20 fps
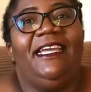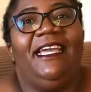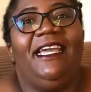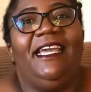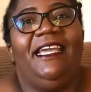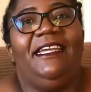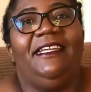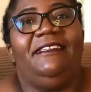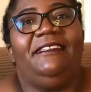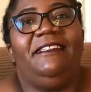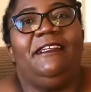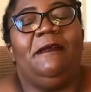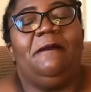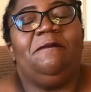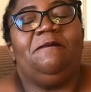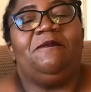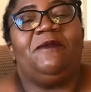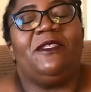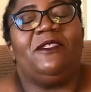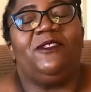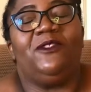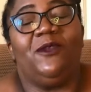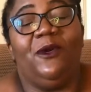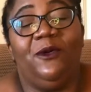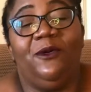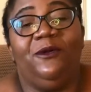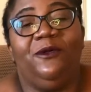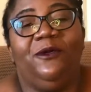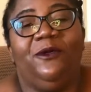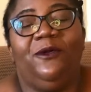And
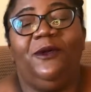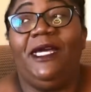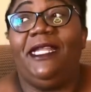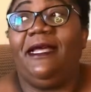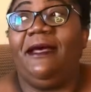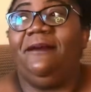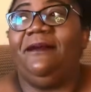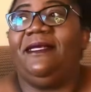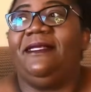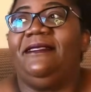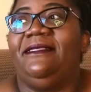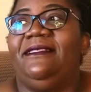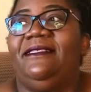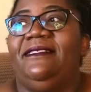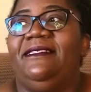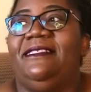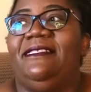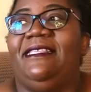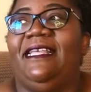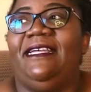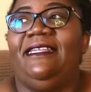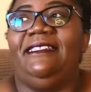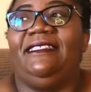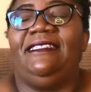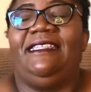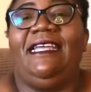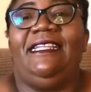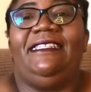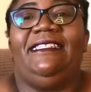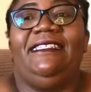so what happens is that
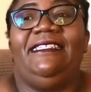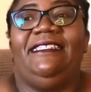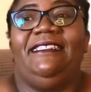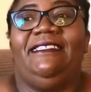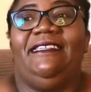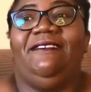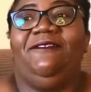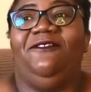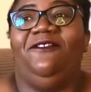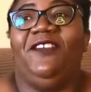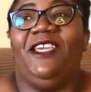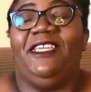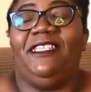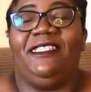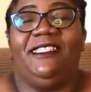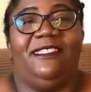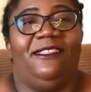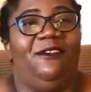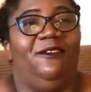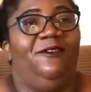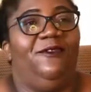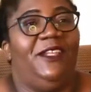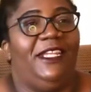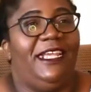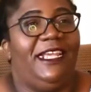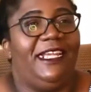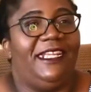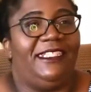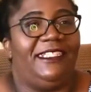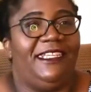that face of an
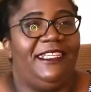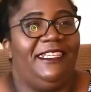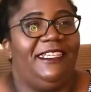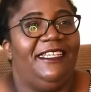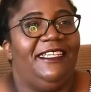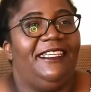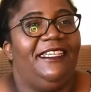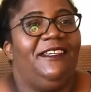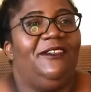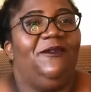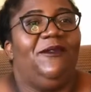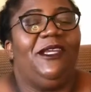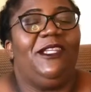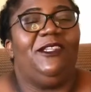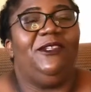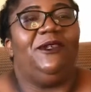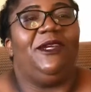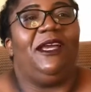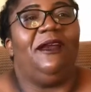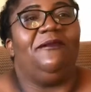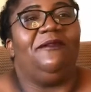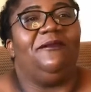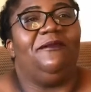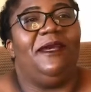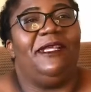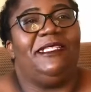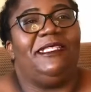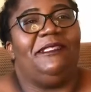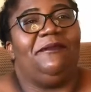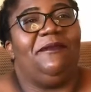actor, when you come to
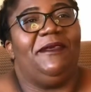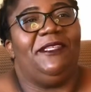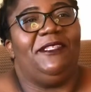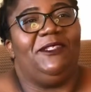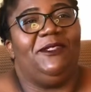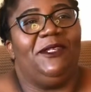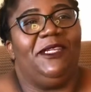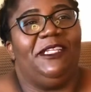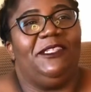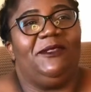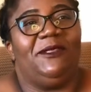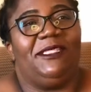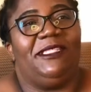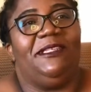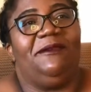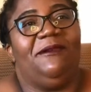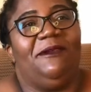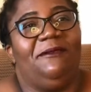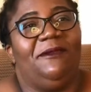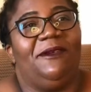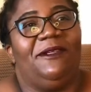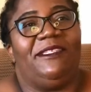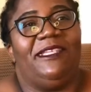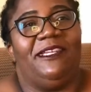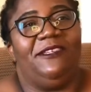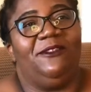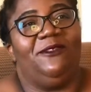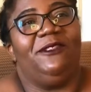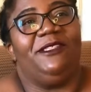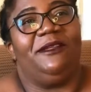Batsy's page, you get to see me because I
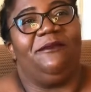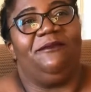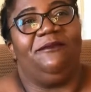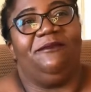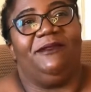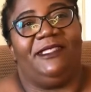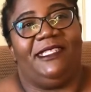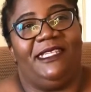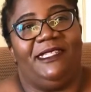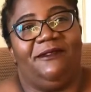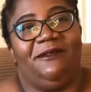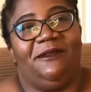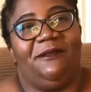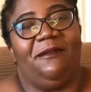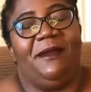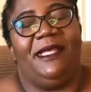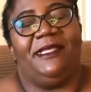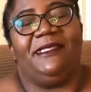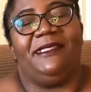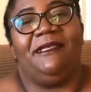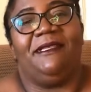do some skits with Batsy.